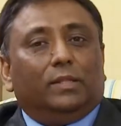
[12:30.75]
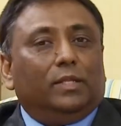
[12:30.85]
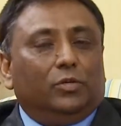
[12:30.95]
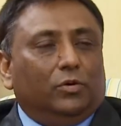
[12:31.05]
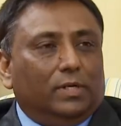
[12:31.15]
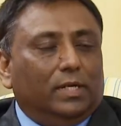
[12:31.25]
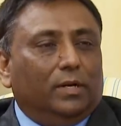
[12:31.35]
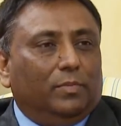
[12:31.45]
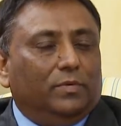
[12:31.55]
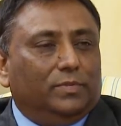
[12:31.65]
the total
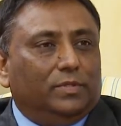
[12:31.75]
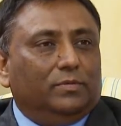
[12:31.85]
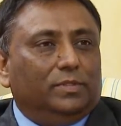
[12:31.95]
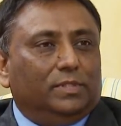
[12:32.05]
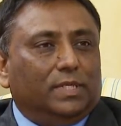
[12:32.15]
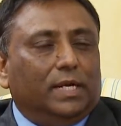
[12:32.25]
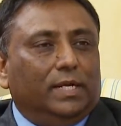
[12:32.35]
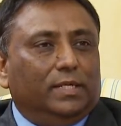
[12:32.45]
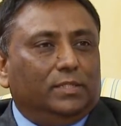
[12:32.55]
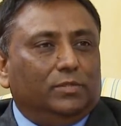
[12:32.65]
number of students
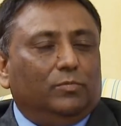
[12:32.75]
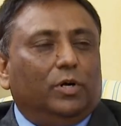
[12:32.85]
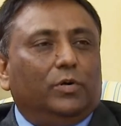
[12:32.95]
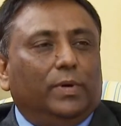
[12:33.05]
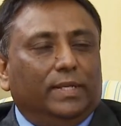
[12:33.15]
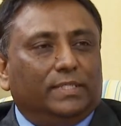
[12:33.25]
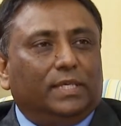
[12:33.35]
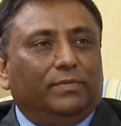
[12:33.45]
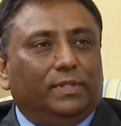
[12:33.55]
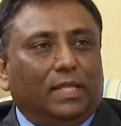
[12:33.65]
credit is to about
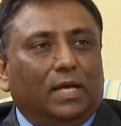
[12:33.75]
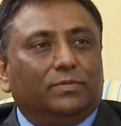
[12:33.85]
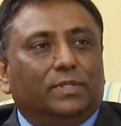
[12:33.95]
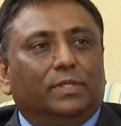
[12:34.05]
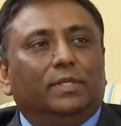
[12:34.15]
27,000.